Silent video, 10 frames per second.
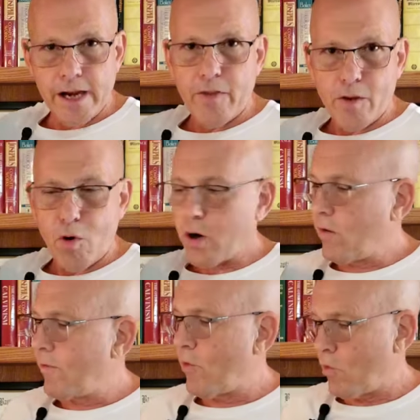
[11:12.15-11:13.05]
in the
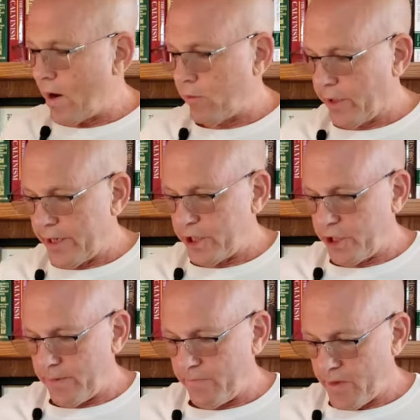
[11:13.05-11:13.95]
book of
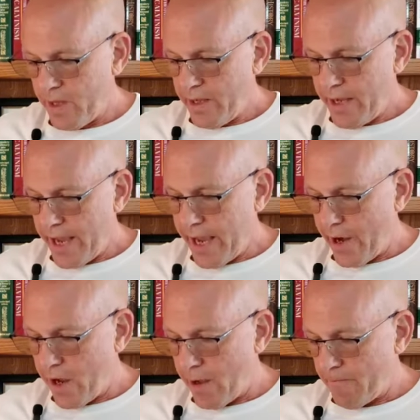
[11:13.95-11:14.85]
Revelation.
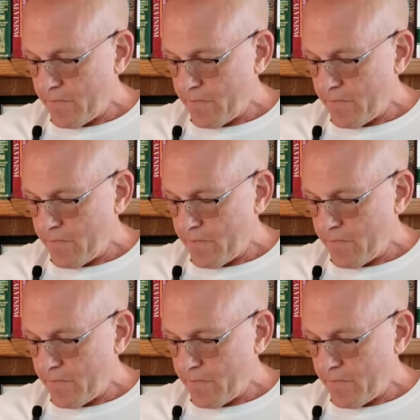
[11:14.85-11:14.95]
And